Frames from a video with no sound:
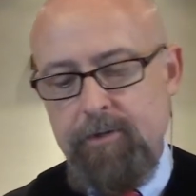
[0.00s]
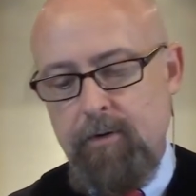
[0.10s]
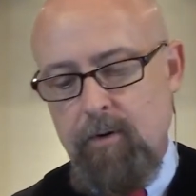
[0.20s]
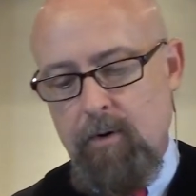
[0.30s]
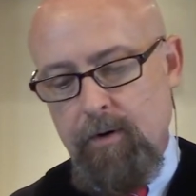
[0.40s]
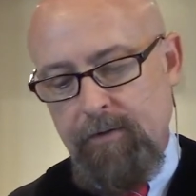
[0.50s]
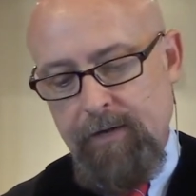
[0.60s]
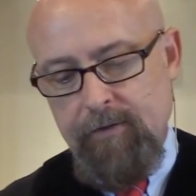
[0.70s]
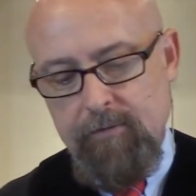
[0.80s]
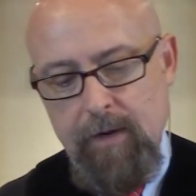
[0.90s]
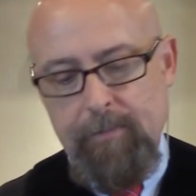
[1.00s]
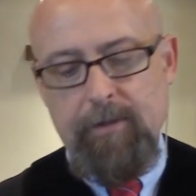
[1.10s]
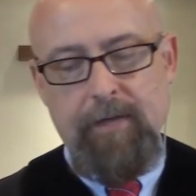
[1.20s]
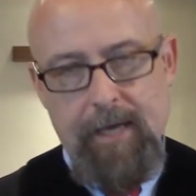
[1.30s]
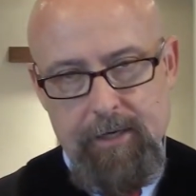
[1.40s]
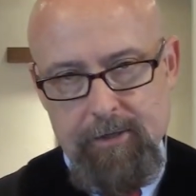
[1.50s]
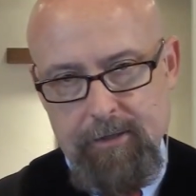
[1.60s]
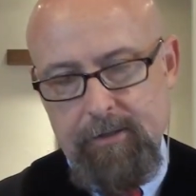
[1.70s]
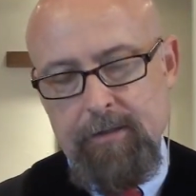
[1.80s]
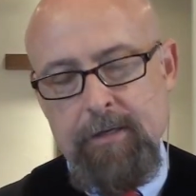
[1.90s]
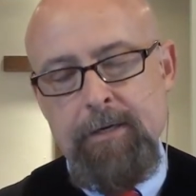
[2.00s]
So Corinth had this reputation